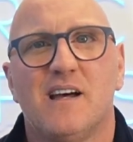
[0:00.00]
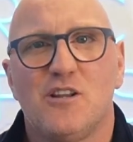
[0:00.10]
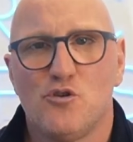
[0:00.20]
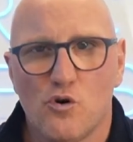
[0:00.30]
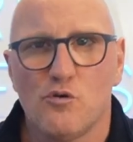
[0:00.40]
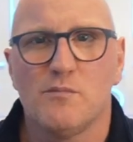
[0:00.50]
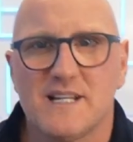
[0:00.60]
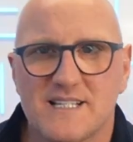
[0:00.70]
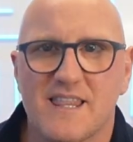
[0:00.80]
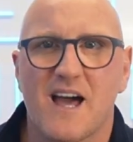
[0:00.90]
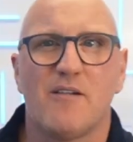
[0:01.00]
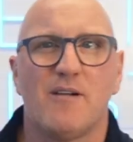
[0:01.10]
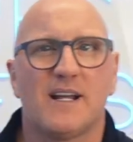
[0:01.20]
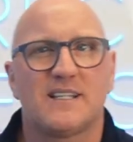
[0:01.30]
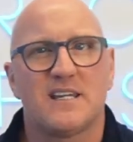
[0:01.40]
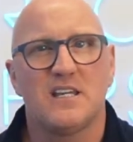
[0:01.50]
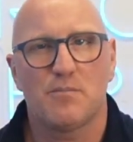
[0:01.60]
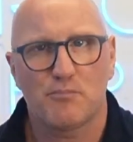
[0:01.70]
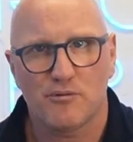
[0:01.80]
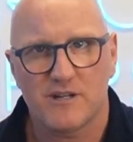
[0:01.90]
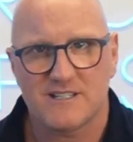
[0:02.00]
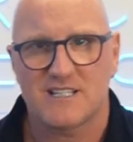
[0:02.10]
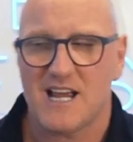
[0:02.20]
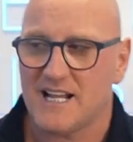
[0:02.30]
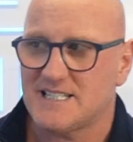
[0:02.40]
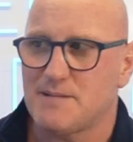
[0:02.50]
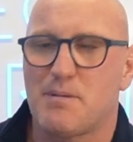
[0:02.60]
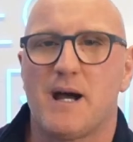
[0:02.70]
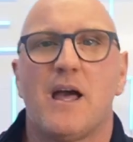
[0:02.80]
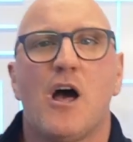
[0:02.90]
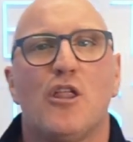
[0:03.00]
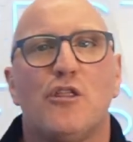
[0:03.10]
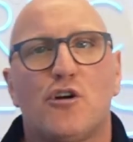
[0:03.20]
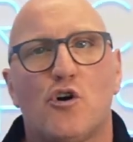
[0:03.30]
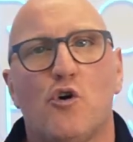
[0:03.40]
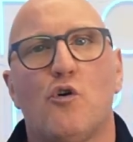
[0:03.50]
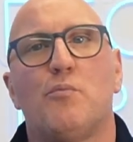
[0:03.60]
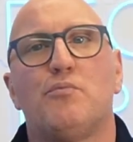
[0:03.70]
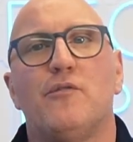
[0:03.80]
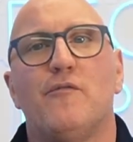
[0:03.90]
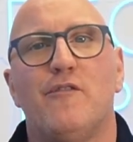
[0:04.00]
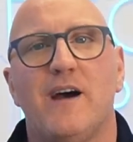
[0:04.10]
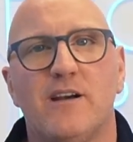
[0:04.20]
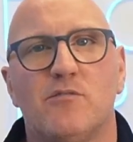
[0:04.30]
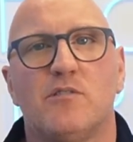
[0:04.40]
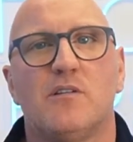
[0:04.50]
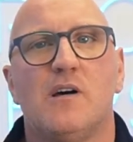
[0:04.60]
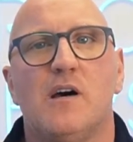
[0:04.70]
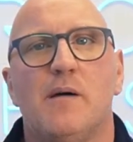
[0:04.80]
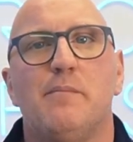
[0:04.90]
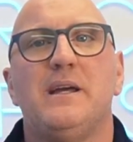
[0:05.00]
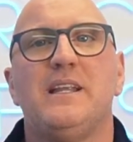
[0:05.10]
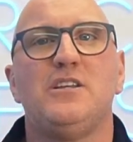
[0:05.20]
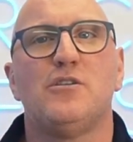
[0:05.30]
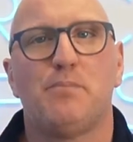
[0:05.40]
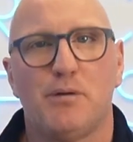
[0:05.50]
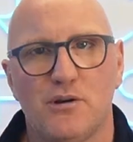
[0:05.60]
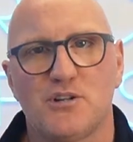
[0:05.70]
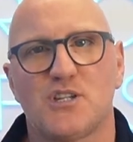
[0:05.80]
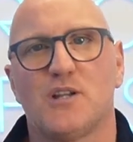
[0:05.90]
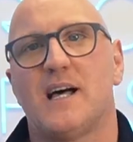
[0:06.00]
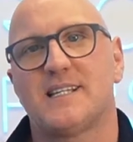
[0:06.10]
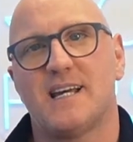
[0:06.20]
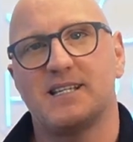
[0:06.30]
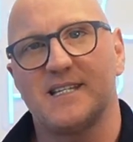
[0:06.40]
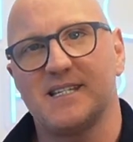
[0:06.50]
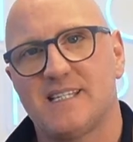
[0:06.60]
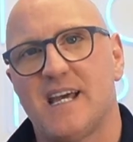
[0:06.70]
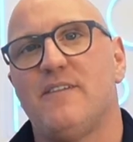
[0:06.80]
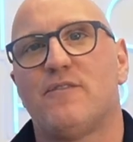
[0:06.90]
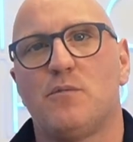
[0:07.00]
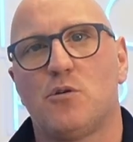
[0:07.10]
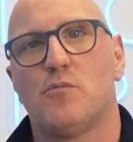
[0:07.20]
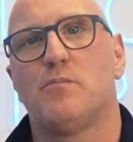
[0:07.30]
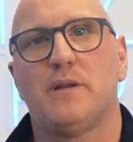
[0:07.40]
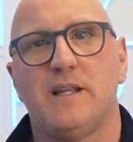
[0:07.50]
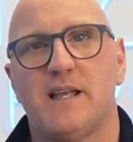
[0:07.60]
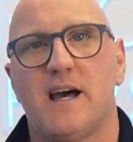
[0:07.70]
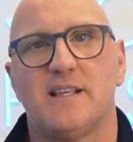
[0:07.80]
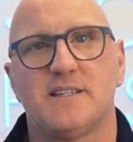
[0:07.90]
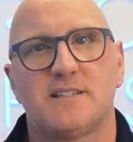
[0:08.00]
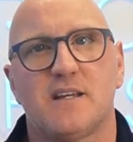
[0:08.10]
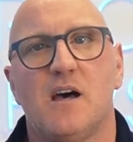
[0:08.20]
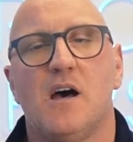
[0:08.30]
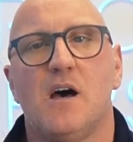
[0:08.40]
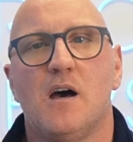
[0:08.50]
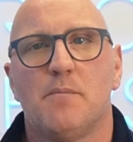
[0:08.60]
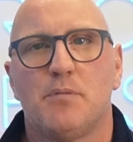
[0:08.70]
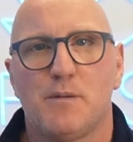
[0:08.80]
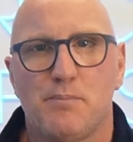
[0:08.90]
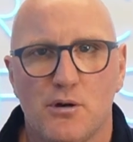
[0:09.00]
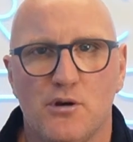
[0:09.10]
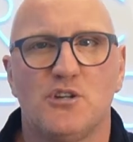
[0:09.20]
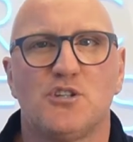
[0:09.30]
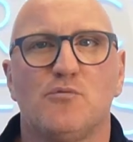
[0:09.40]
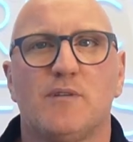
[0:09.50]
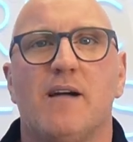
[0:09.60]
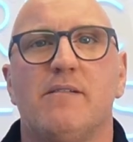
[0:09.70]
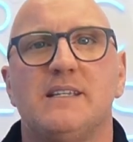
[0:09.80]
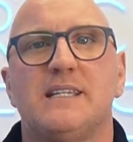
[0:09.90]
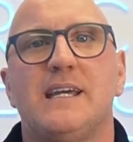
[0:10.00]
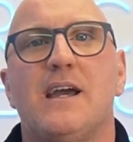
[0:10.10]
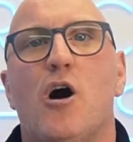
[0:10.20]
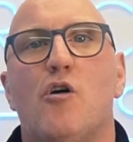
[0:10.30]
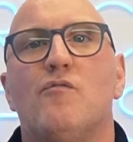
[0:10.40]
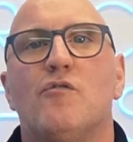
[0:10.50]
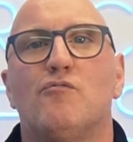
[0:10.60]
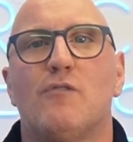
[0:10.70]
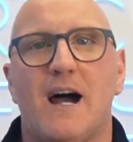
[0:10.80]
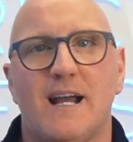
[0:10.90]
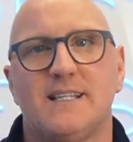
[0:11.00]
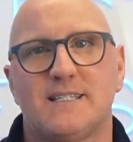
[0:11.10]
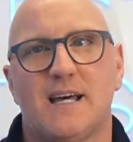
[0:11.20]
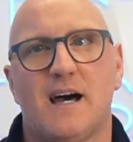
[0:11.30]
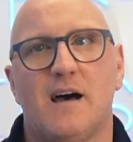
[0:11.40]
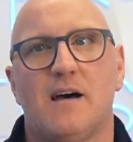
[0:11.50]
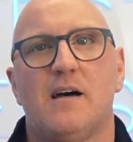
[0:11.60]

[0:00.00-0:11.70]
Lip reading: Normally, as a director, you're protected by the corporate veil, meaning your personal assets are safe from company debts. But a personal guarantee overrides that,